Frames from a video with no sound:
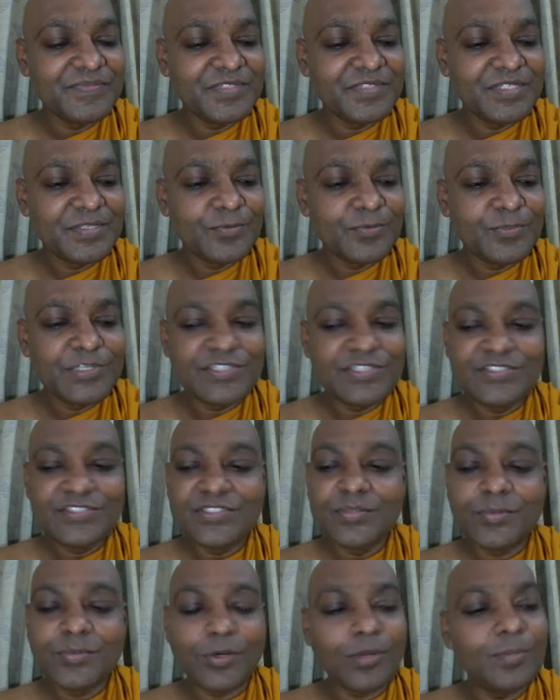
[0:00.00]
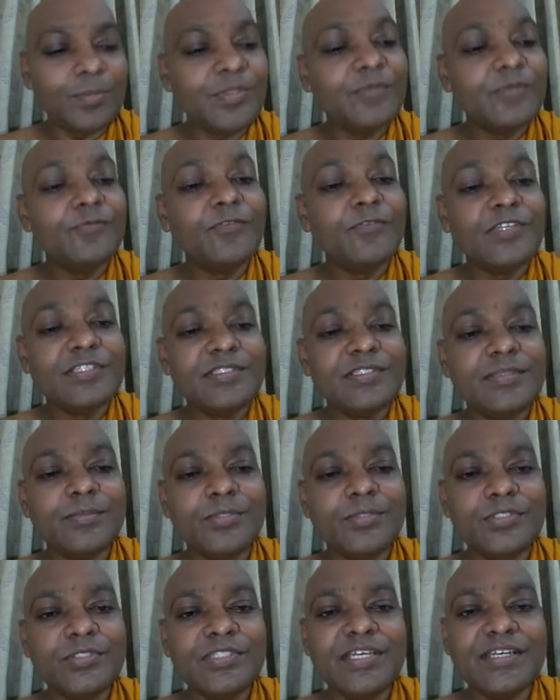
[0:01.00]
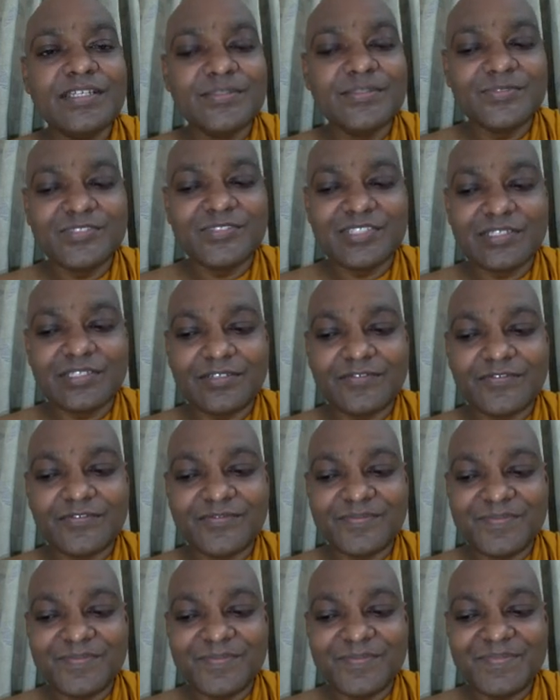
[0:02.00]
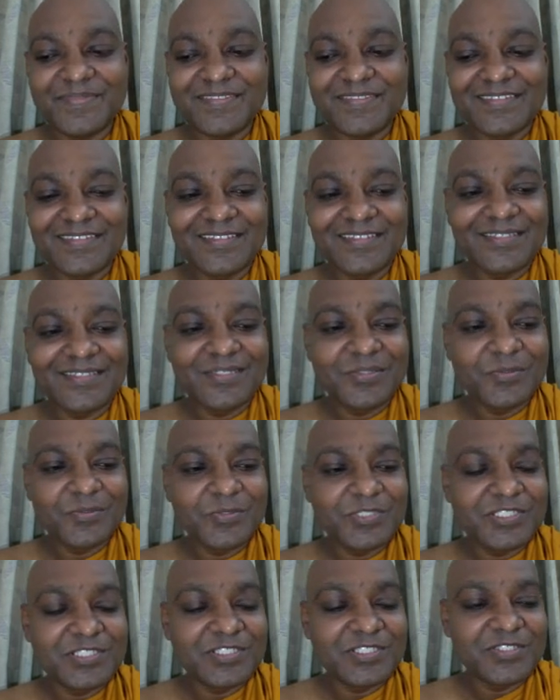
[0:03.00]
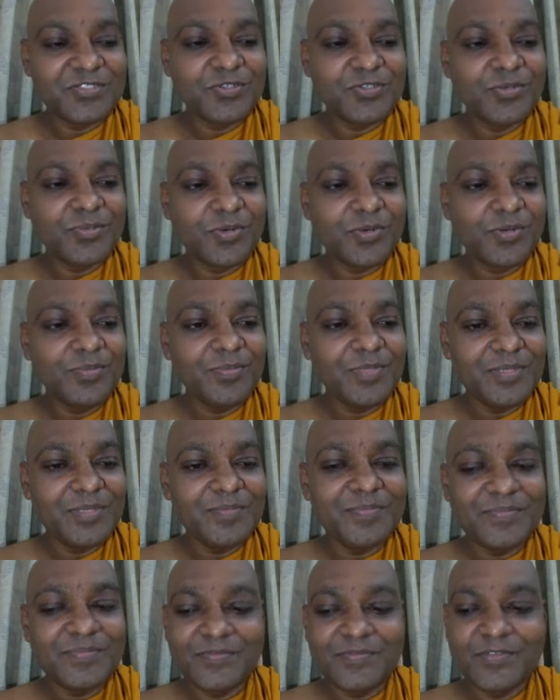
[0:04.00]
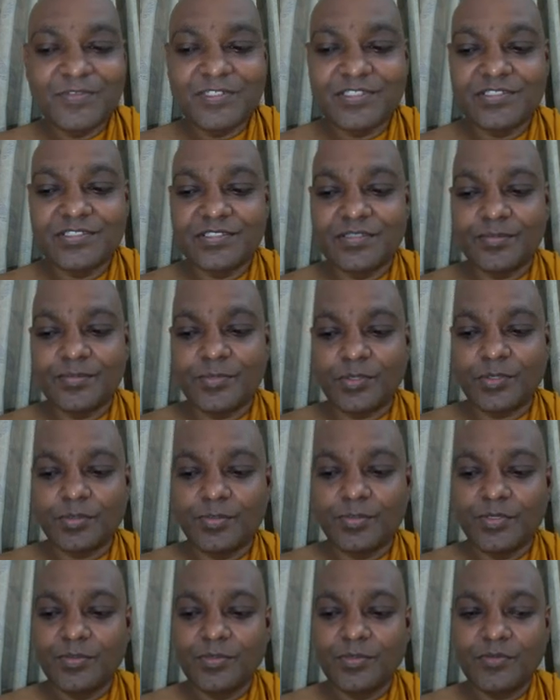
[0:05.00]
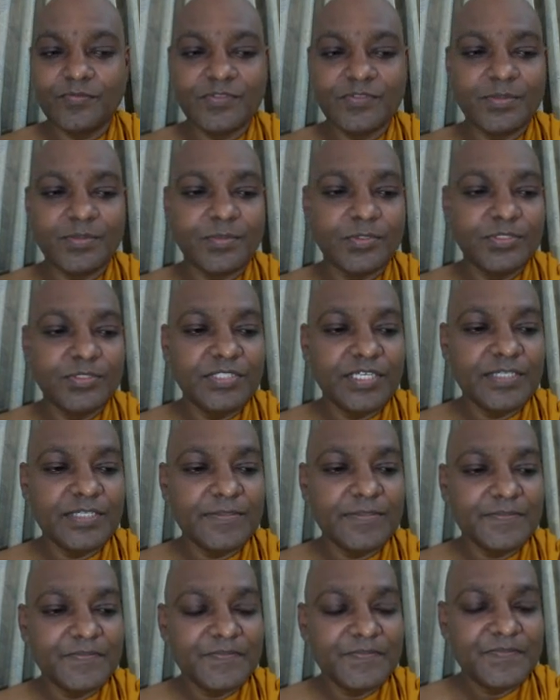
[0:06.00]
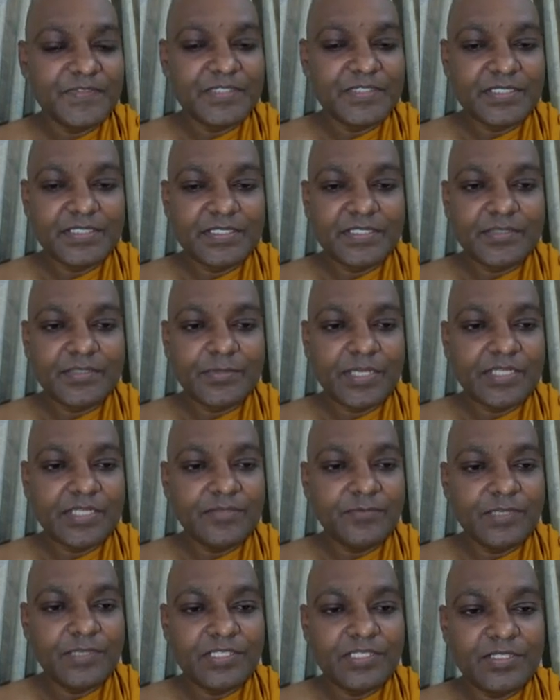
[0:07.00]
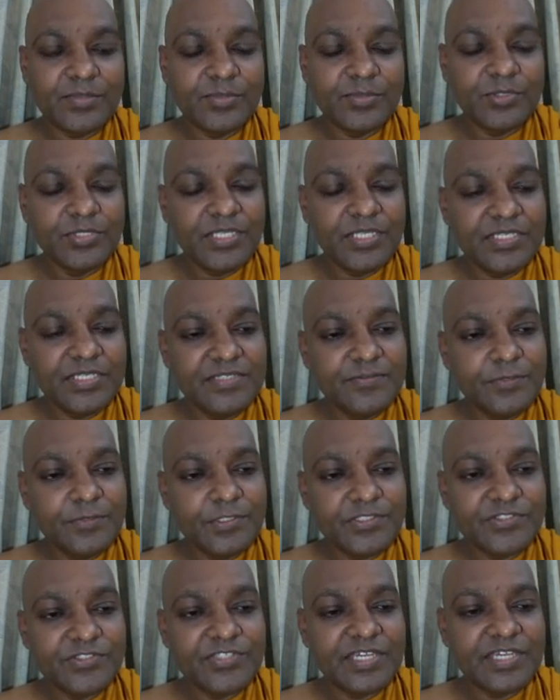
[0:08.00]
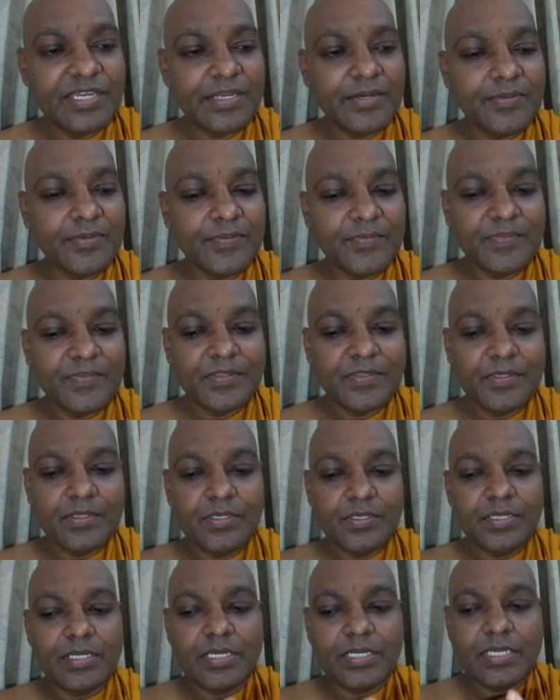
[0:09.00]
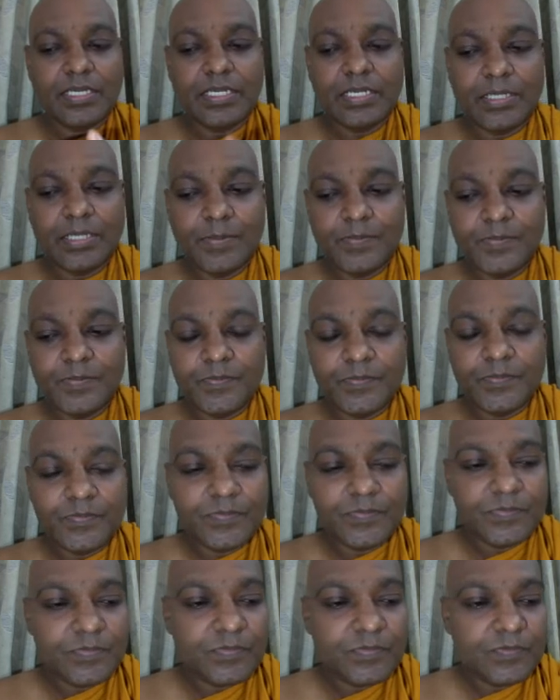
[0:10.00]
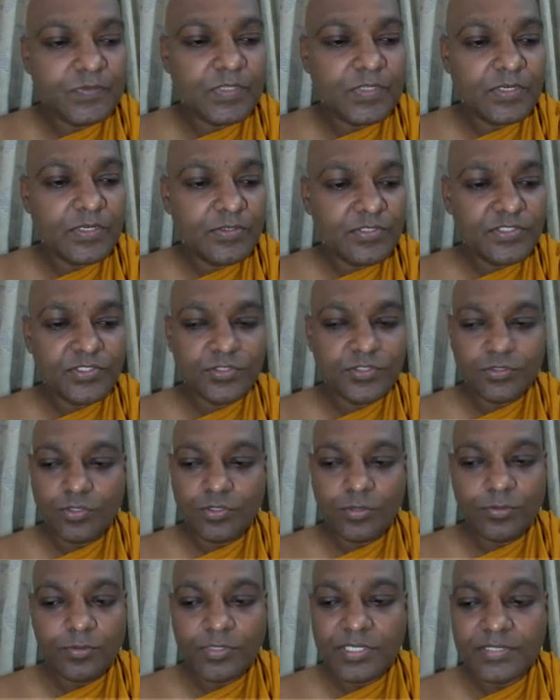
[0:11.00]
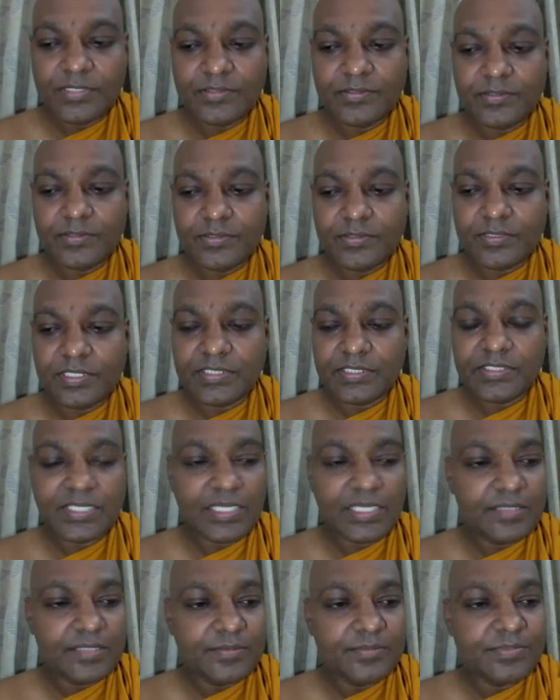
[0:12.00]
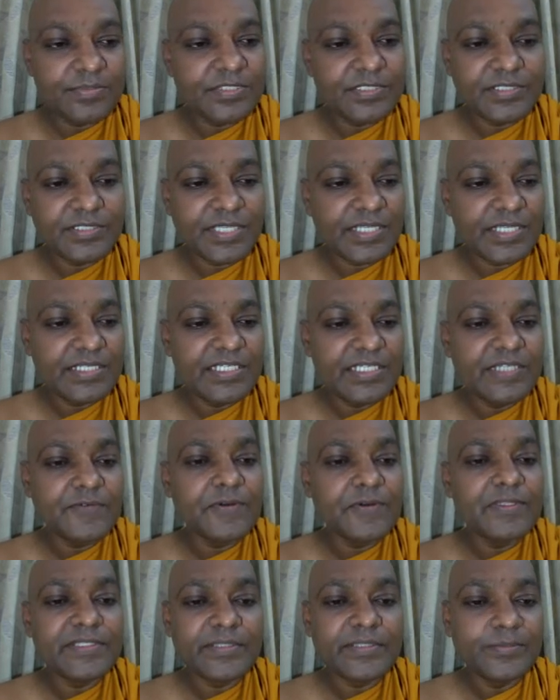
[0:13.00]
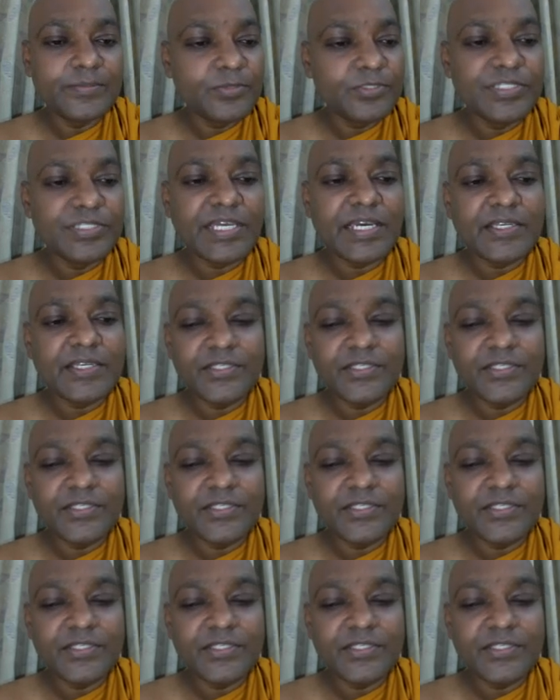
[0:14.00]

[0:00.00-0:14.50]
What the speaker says: what is the problem with the Buddha himself? What is your problem? What is the problem of the Buddha? When the Buddha was there, there is no one that can equal the Buddha,